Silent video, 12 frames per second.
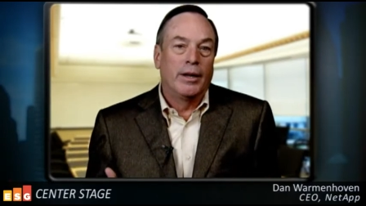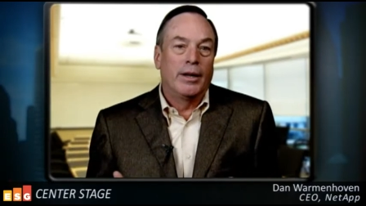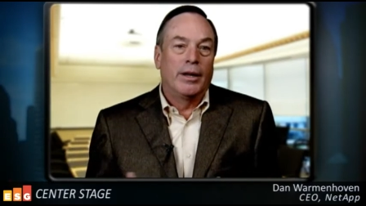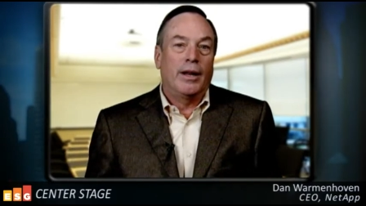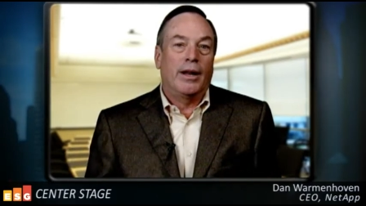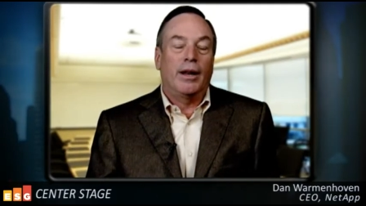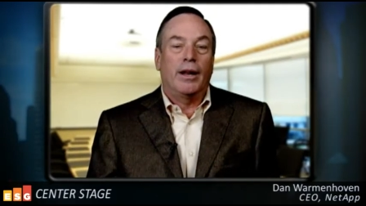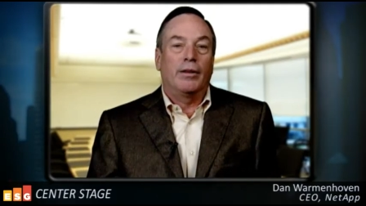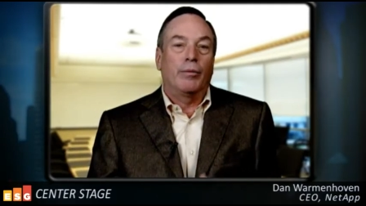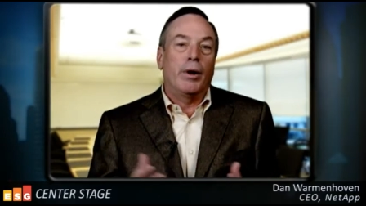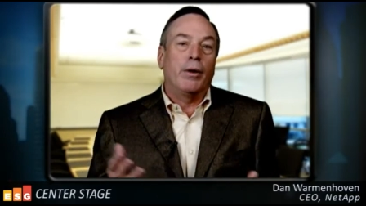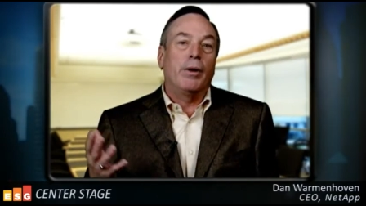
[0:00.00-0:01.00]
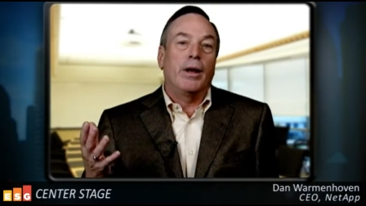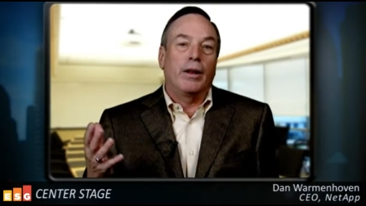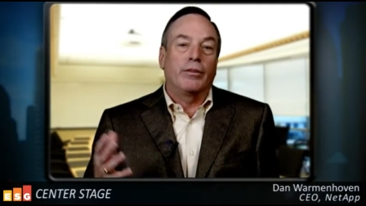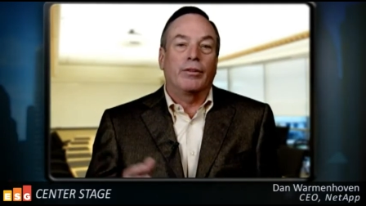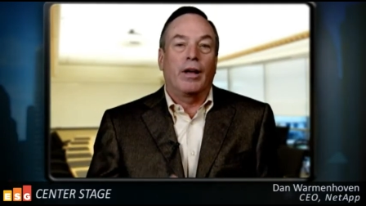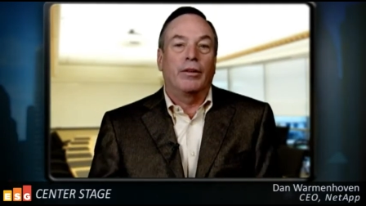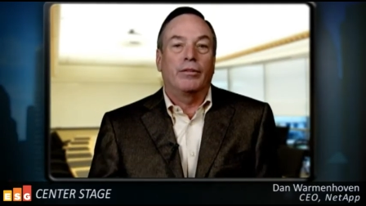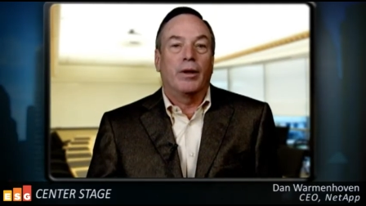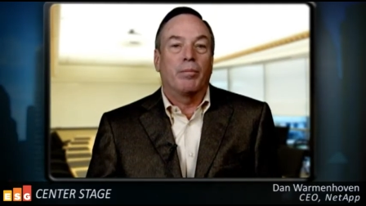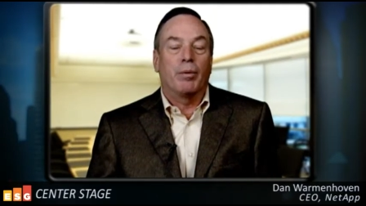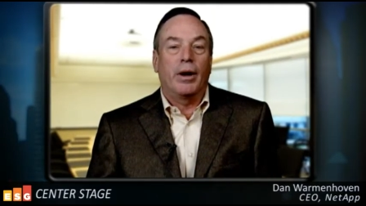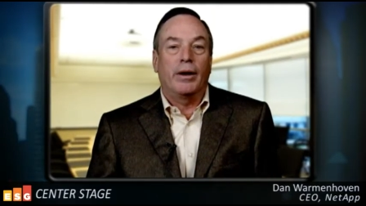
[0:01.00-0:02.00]
And the way we get it sized
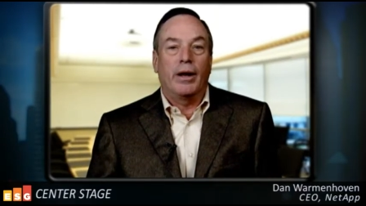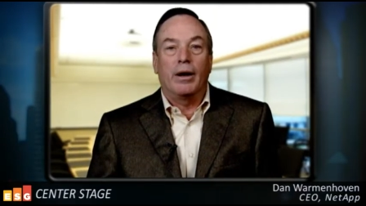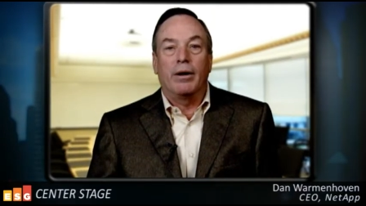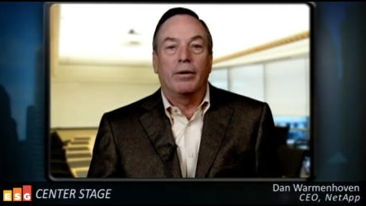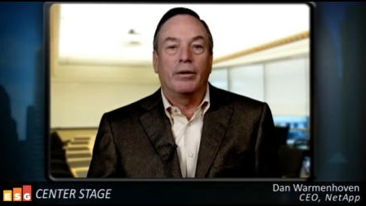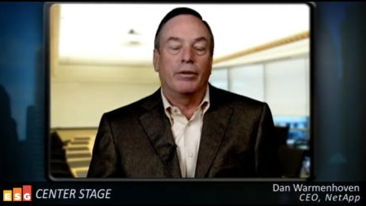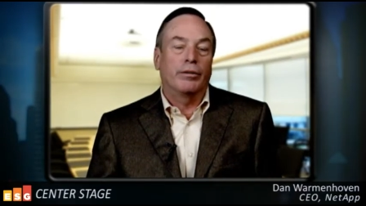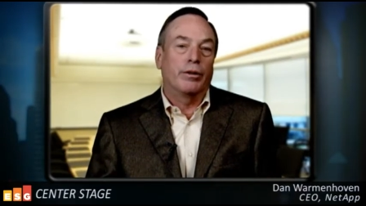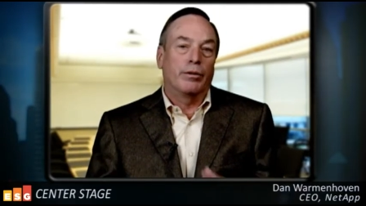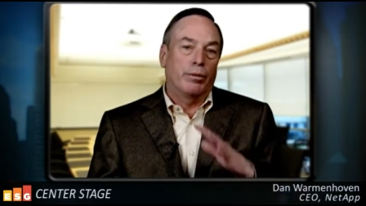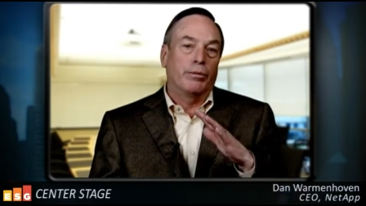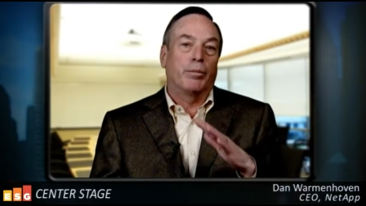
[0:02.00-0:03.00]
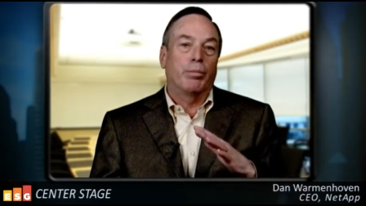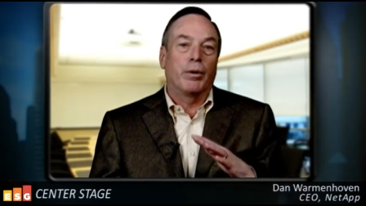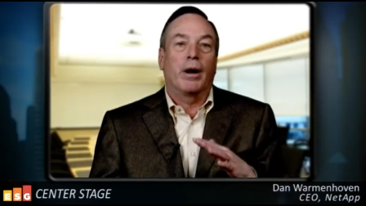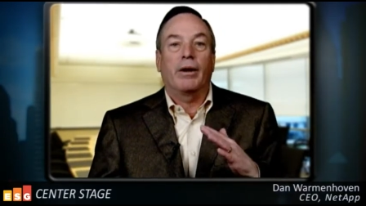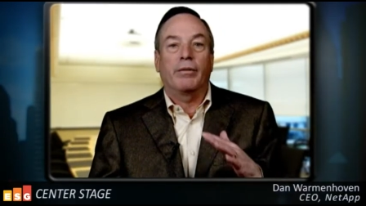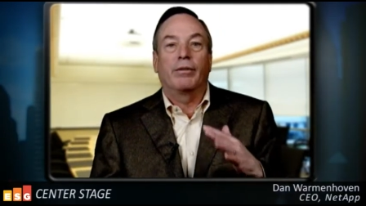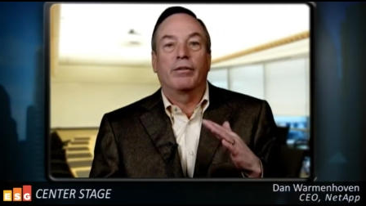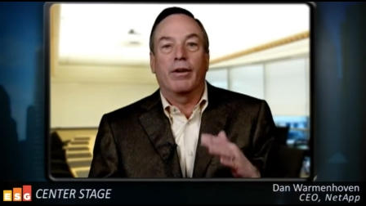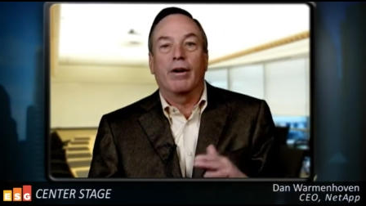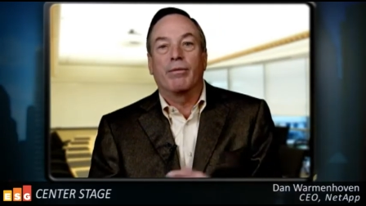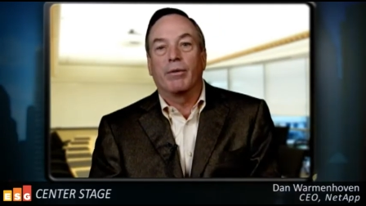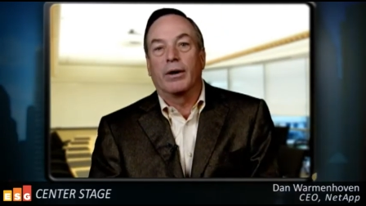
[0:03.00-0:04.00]
up right now, and just in terms of products and
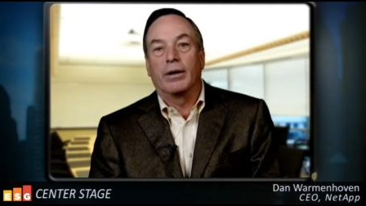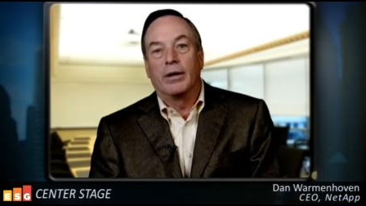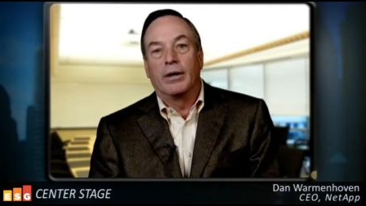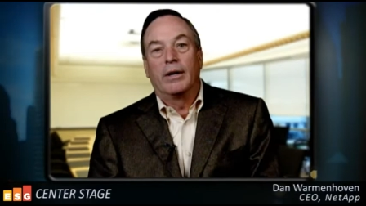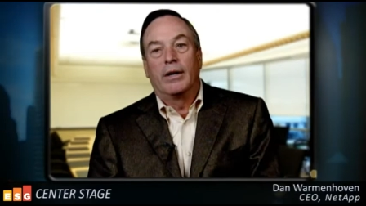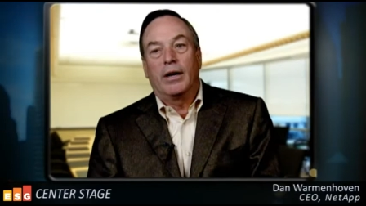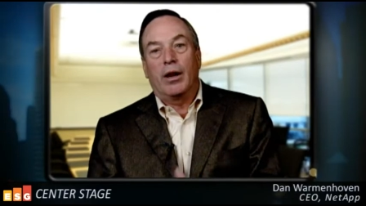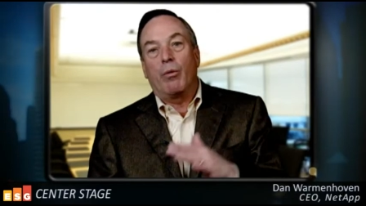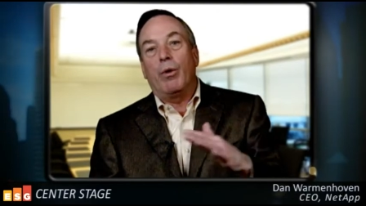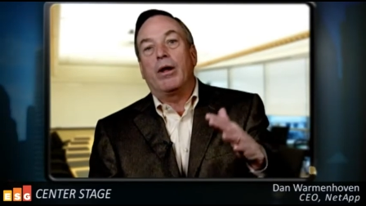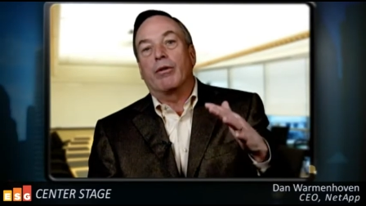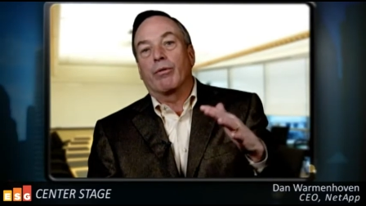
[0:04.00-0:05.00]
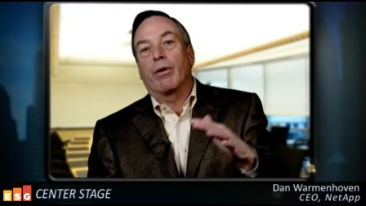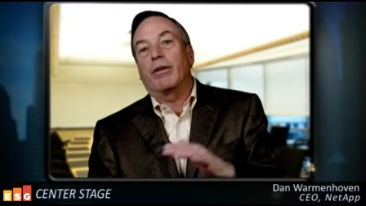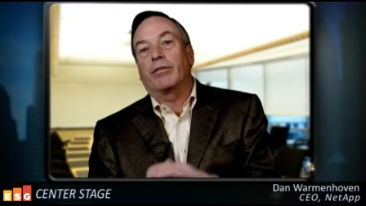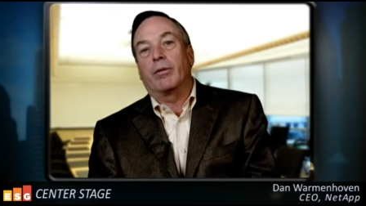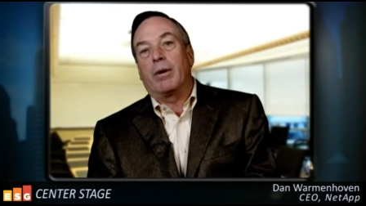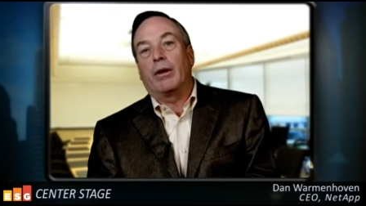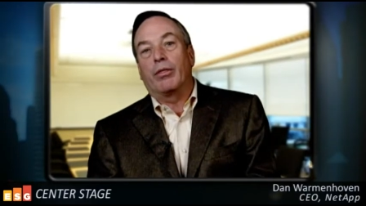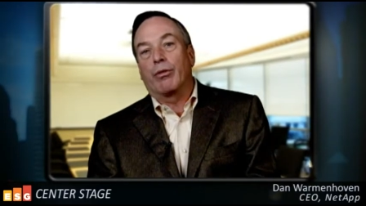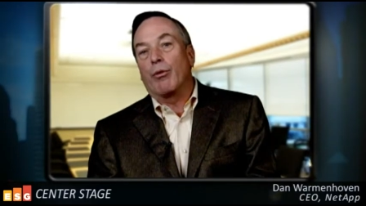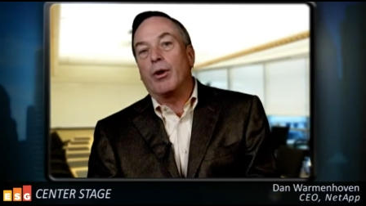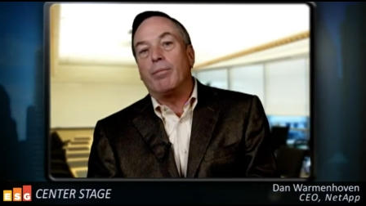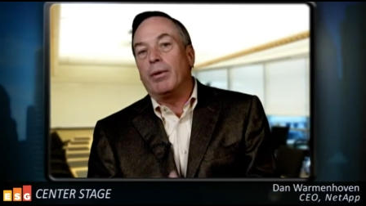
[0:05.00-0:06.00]
software, we address about
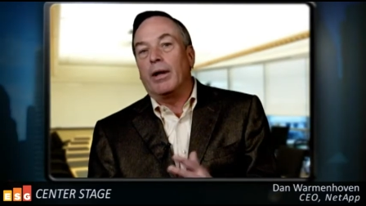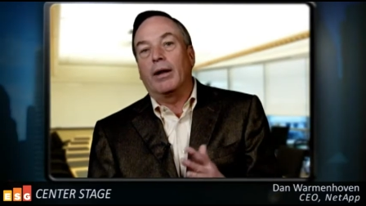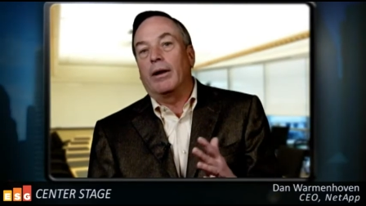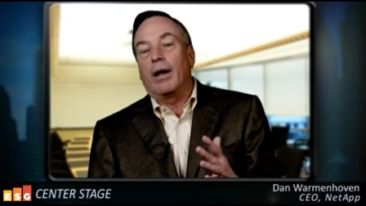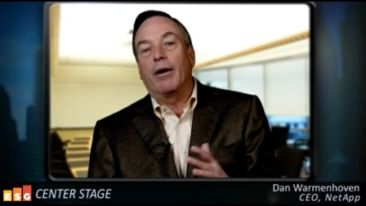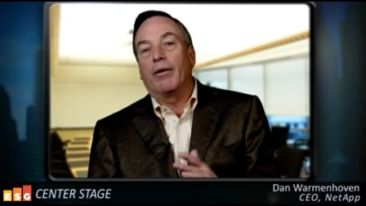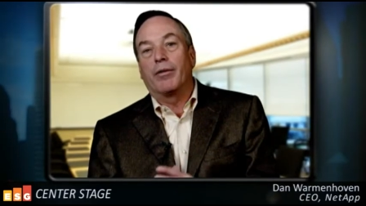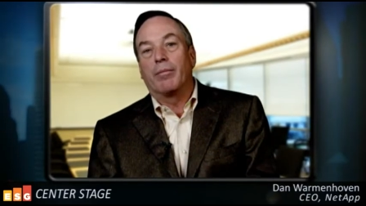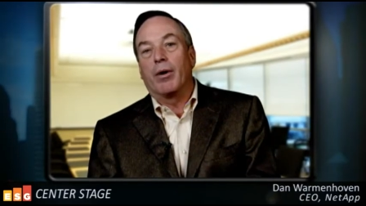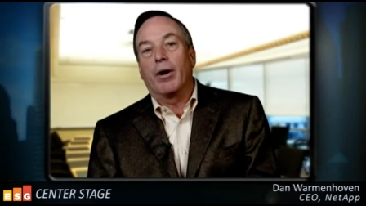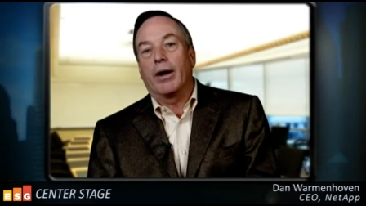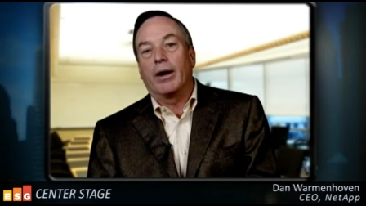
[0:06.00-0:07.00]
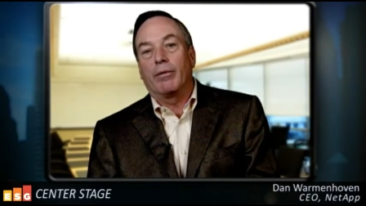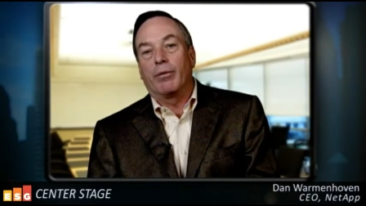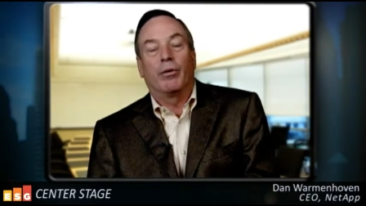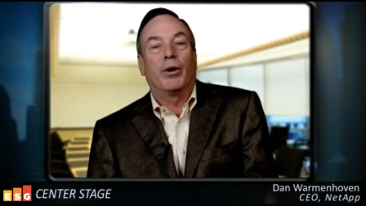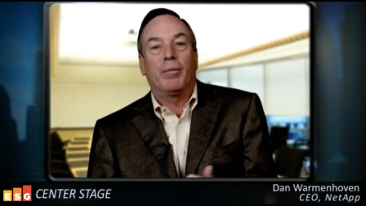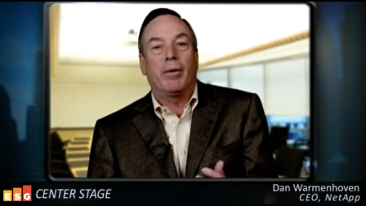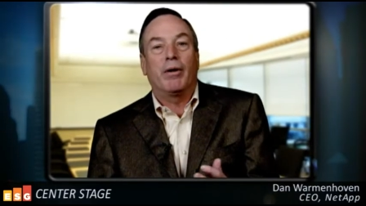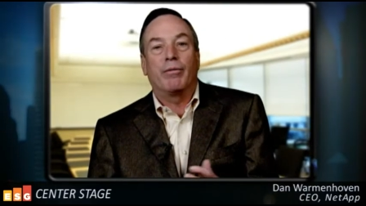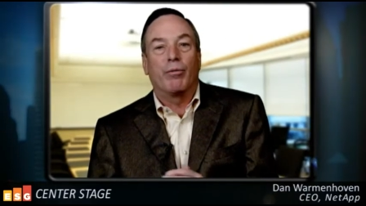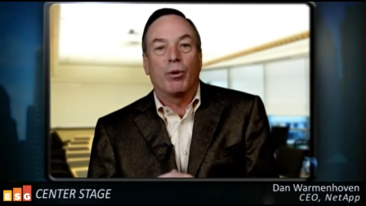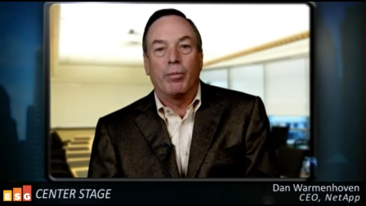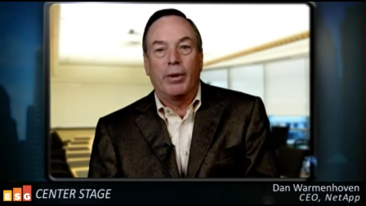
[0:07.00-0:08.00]
$30 billion in market, and we're only about a
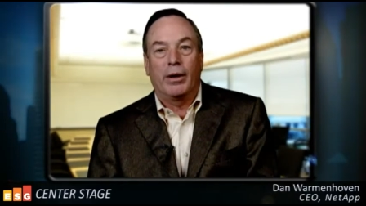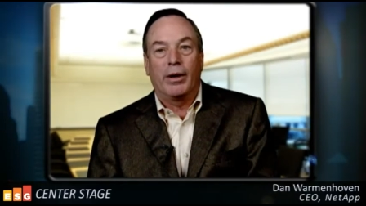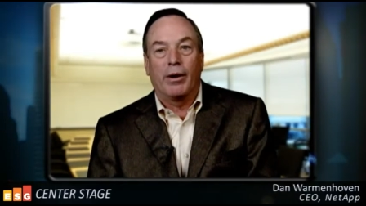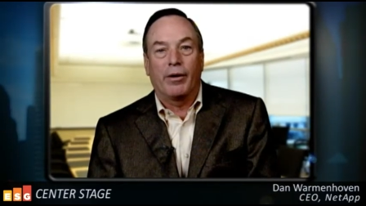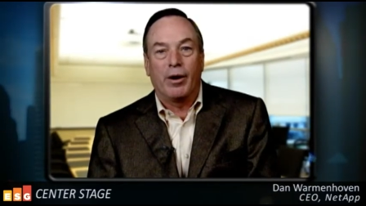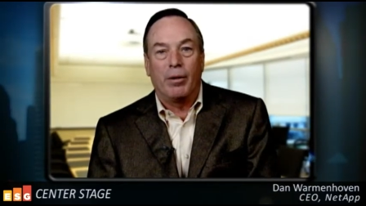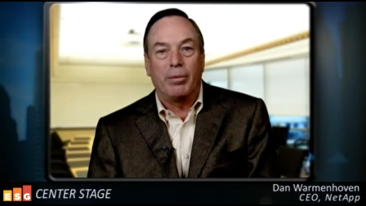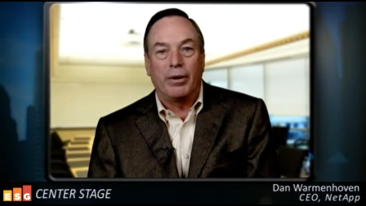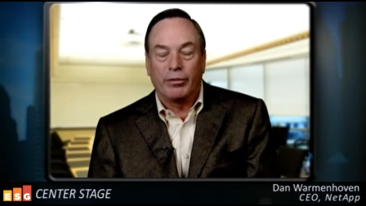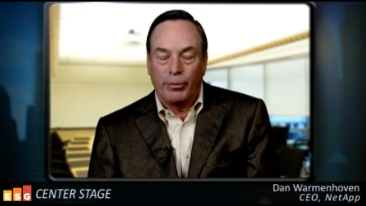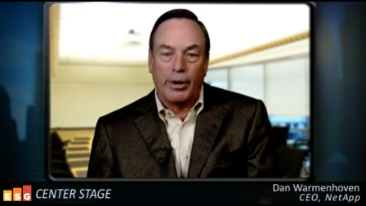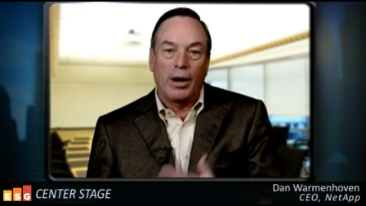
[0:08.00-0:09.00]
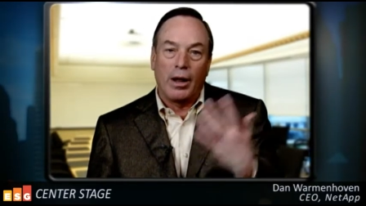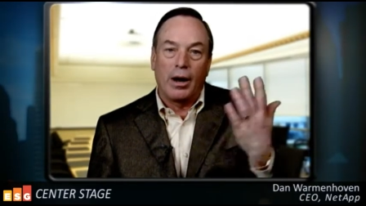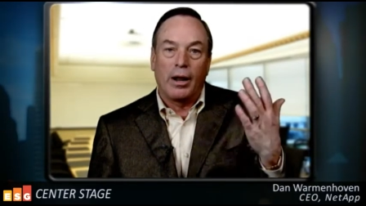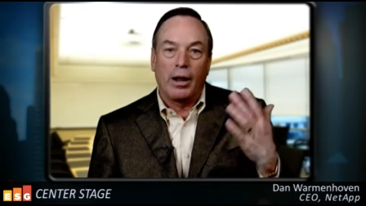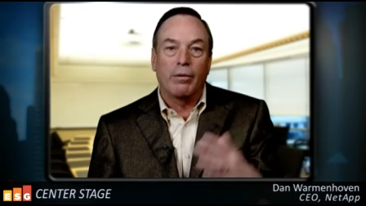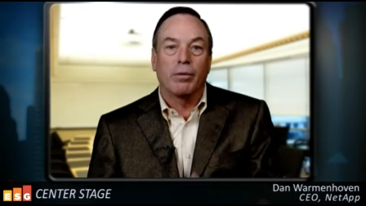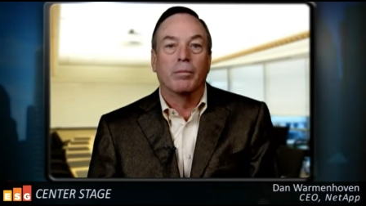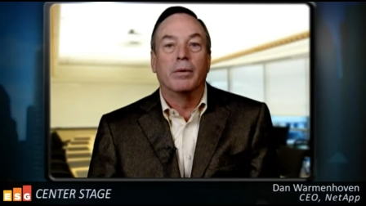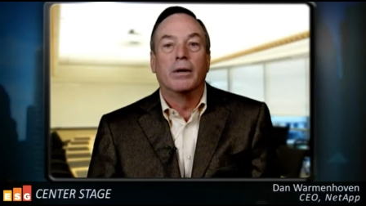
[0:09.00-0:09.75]
$4 billion company. So we've got a lot of headroom.